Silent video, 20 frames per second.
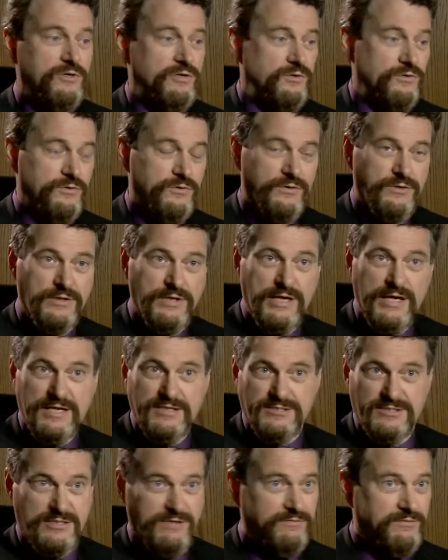or they
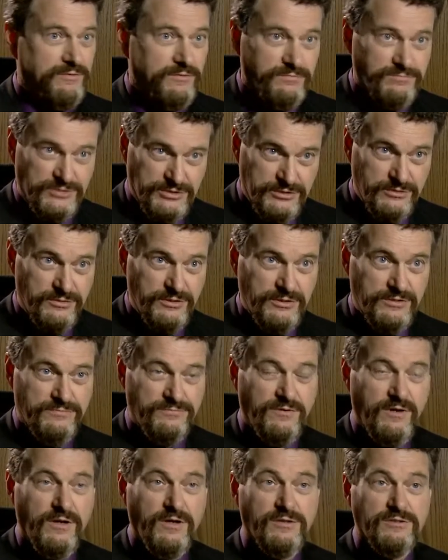had several serious
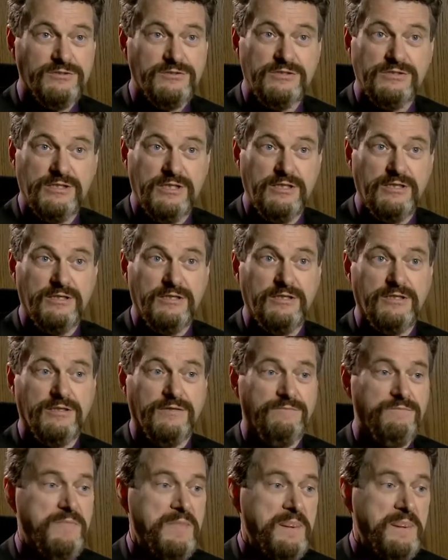falls
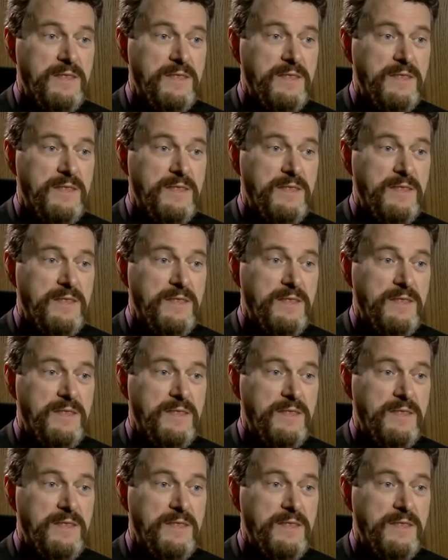skiing,